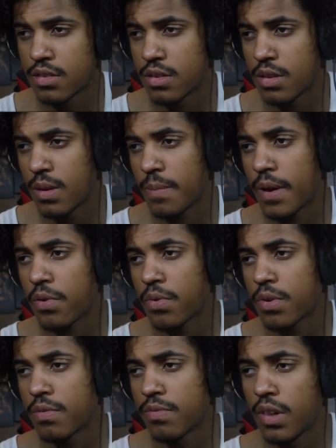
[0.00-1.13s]
To the
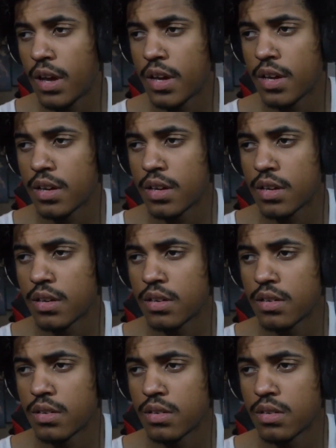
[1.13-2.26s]
amount of light
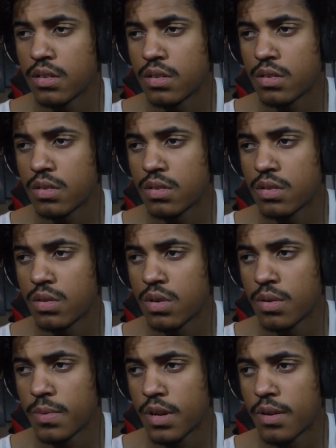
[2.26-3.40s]
you
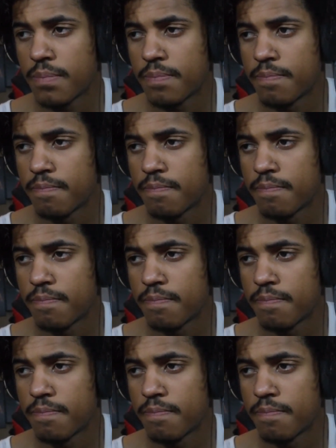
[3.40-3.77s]
can become.